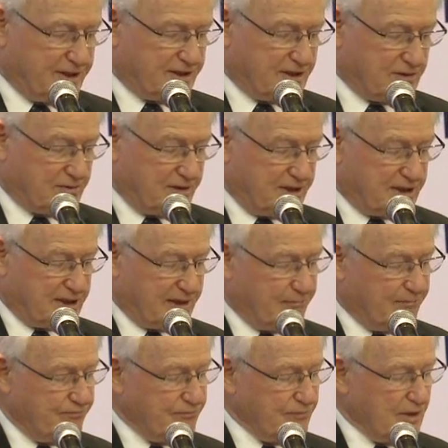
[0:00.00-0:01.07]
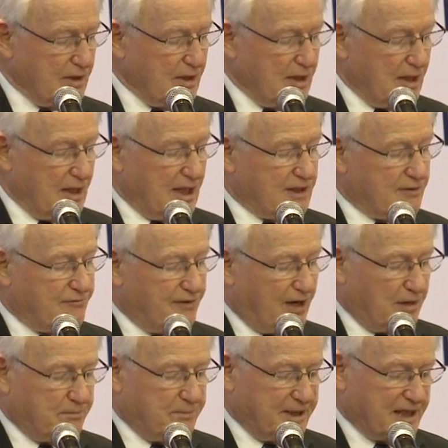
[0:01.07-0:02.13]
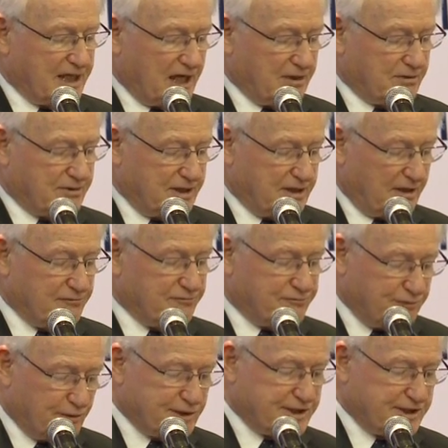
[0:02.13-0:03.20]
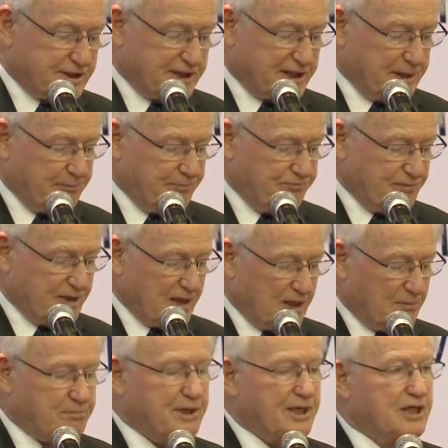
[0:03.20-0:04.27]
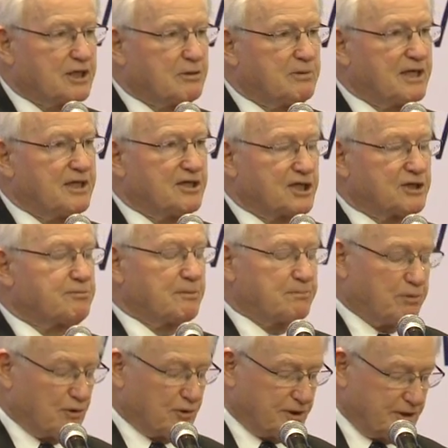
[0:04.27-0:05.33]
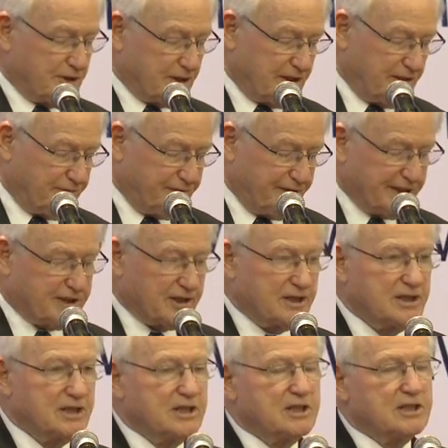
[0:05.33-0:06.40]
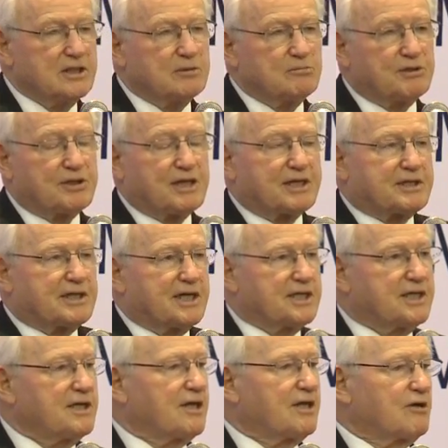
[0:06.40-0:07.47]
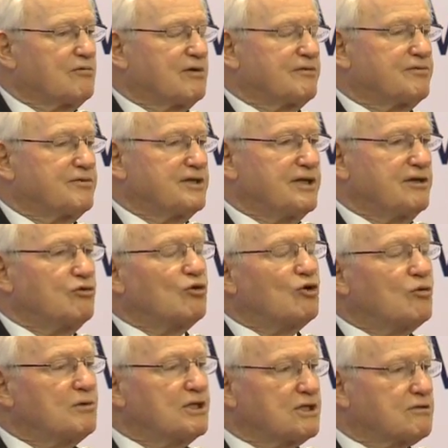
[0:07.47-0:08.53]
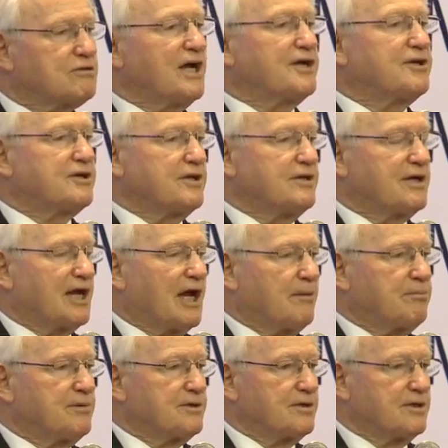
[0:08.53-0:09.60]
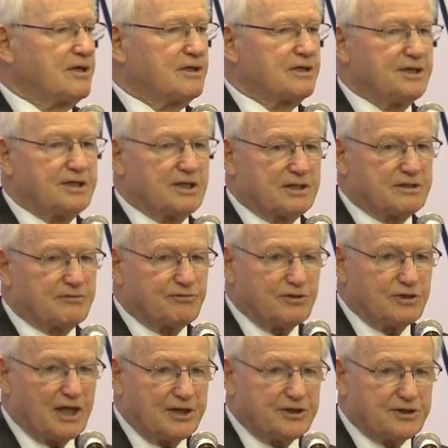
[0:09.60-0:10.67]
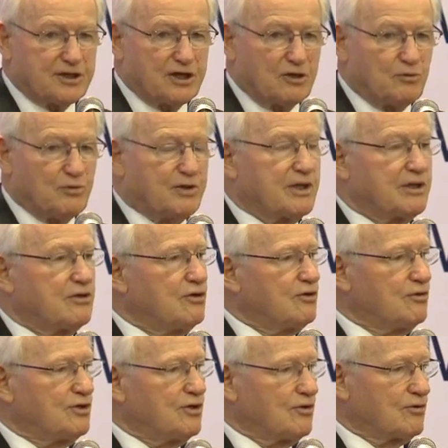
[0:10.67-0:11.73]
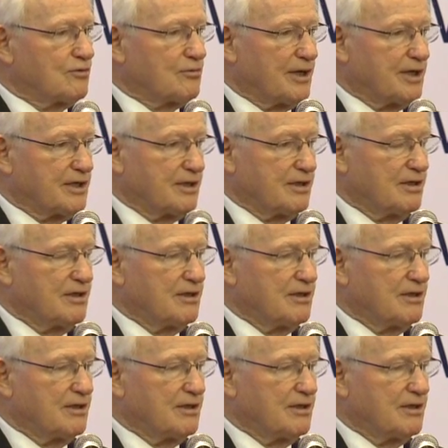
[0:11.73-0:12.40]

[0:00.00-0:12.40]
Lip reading: is increasing, and developing countries, unfortunately, appear to be disproportionately affected. But that takes nothing away from the enormous tragedy that happened in Italy just a few days ago with that huge earthquake. And